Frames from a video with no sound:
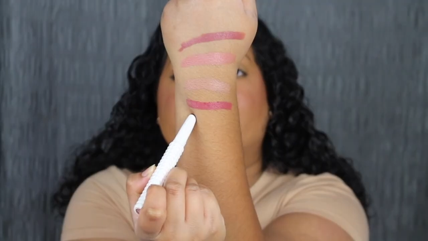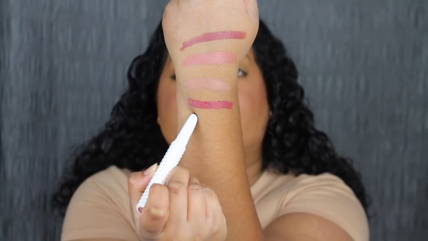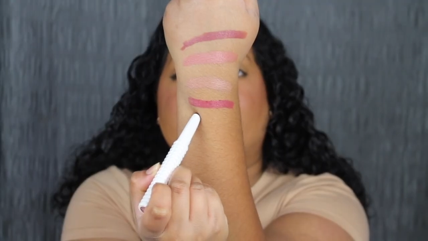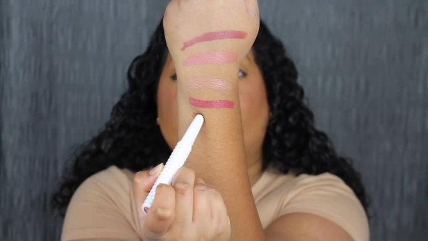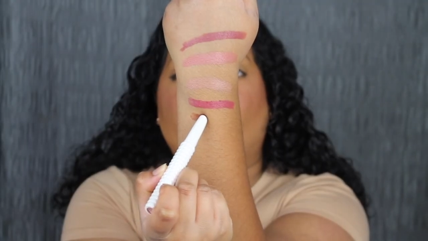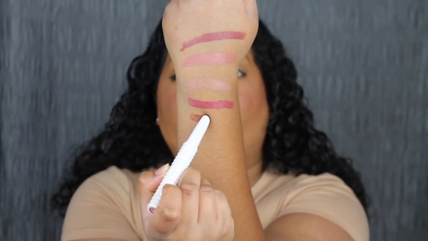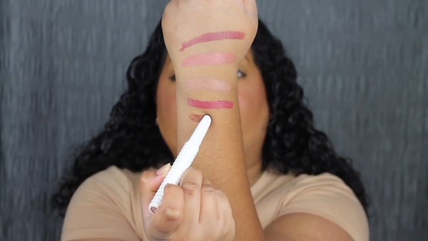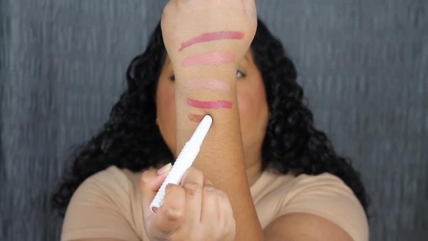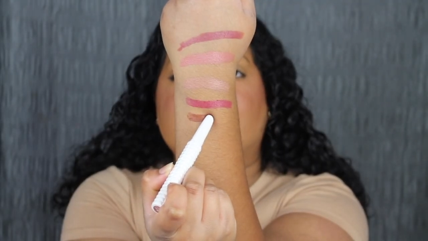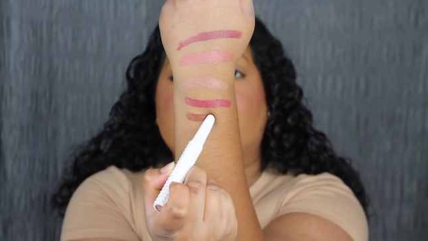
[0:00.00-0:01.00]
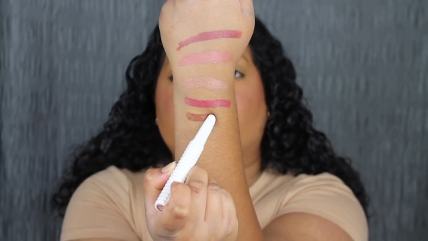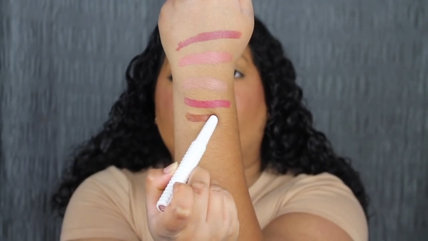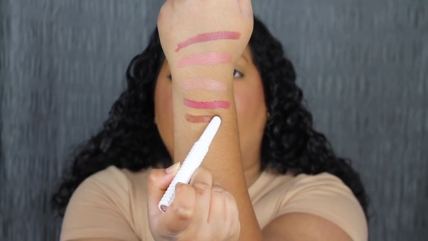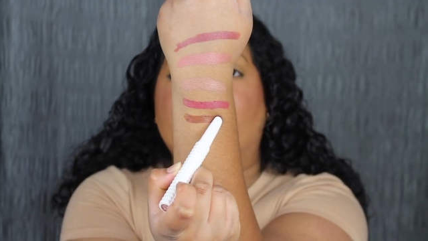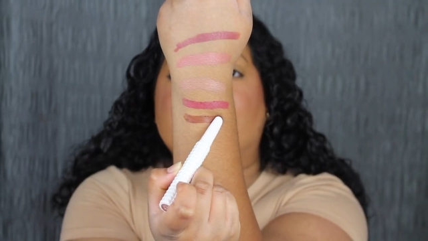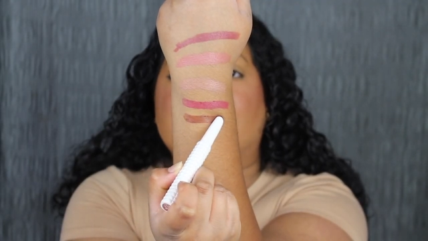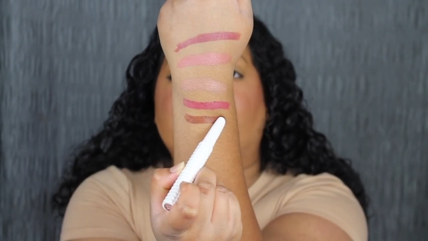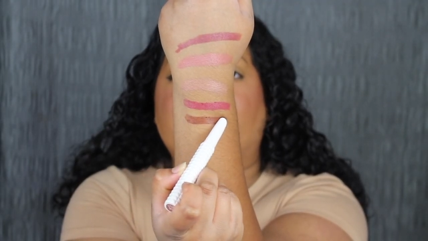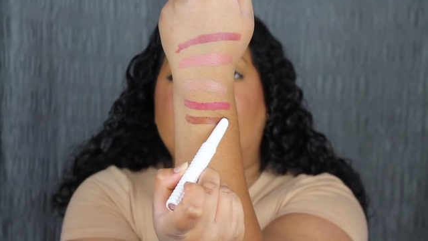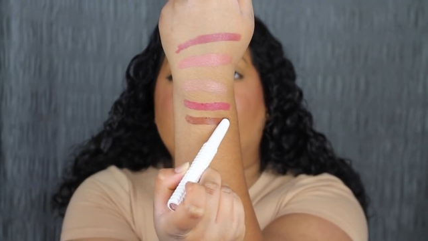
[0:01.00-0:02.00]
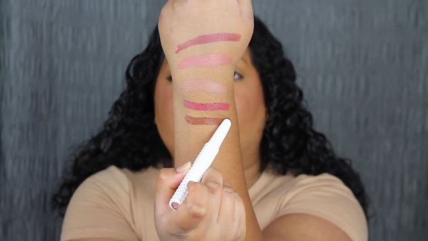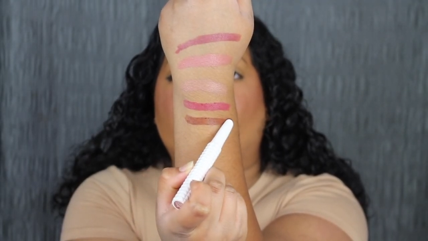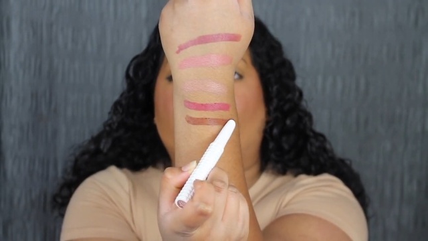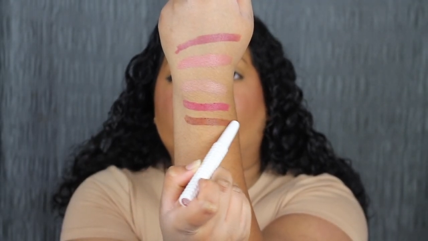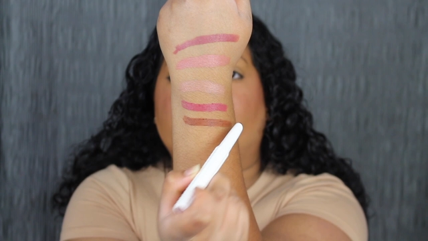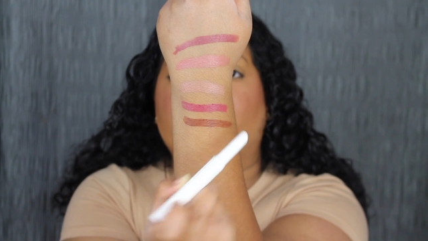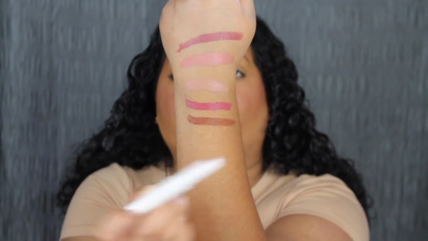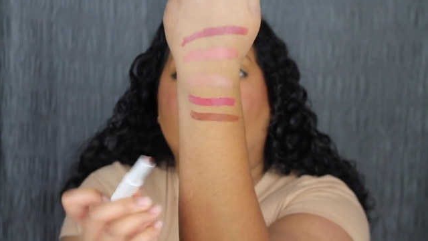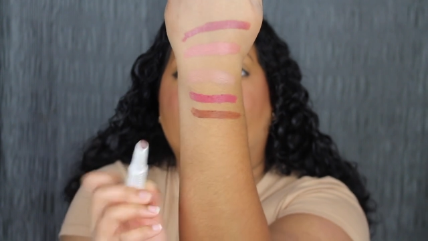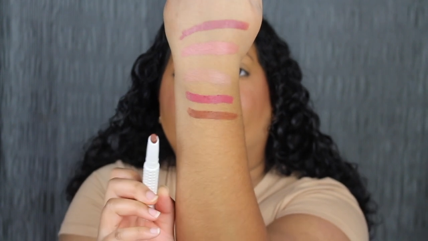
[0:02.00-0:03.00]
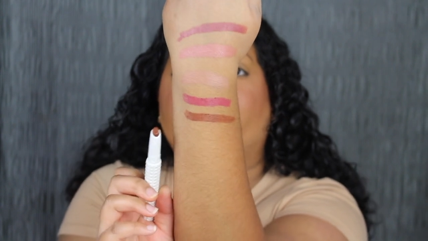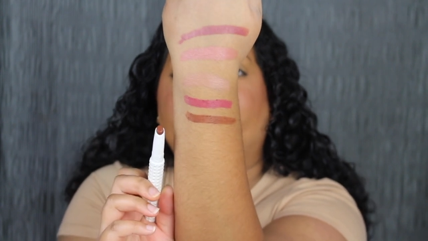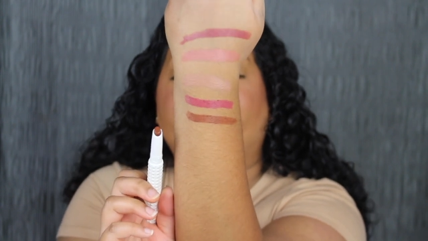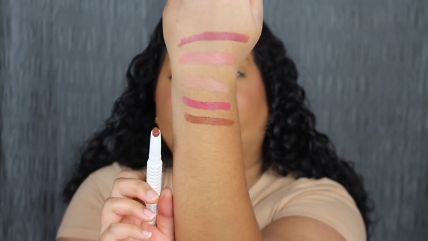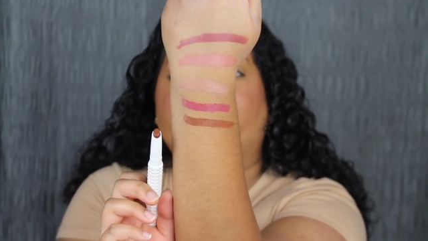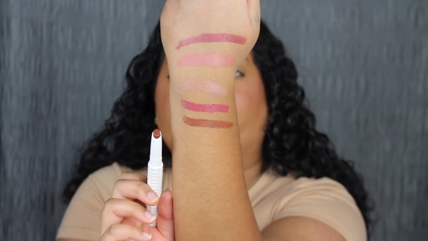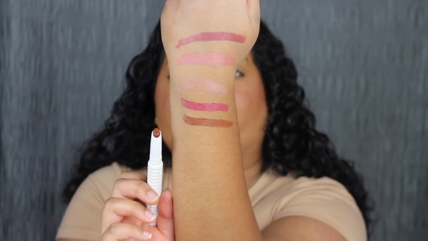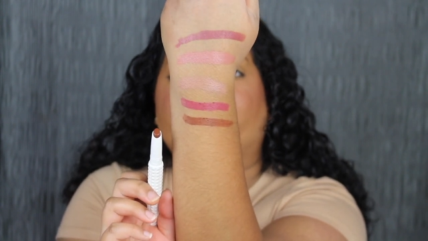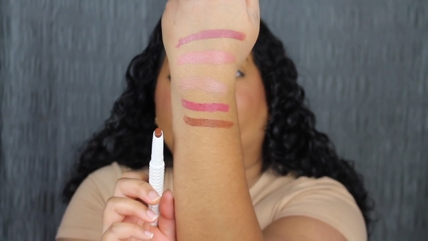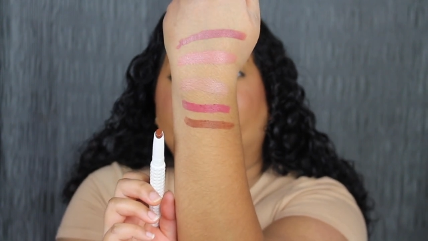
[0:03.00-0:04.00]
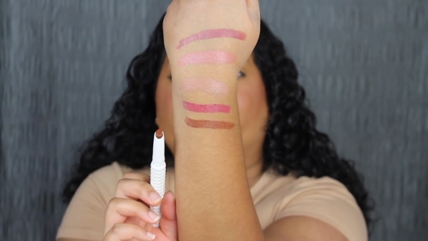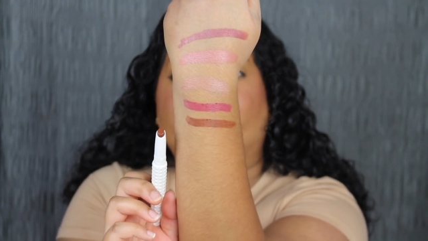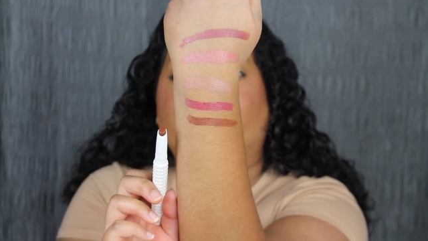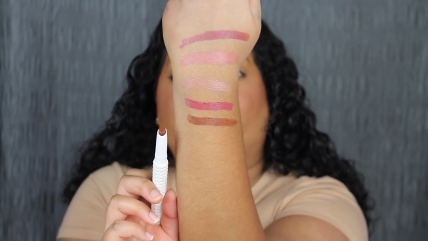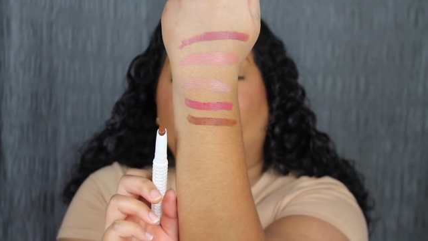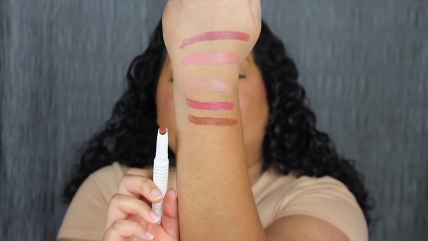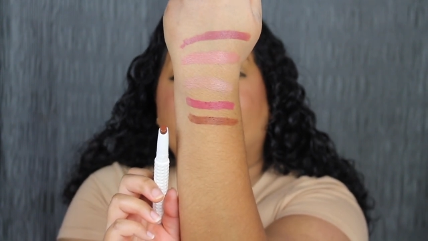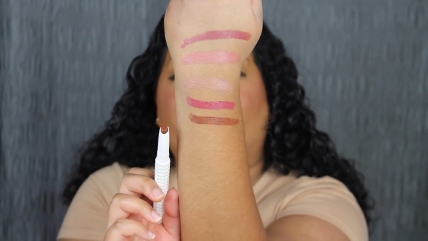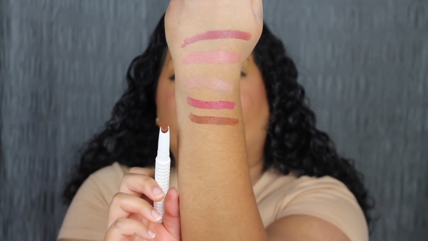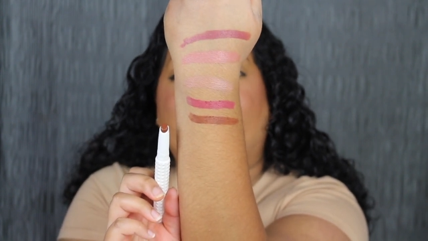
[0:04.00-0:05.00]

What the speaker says: (no speaker visible)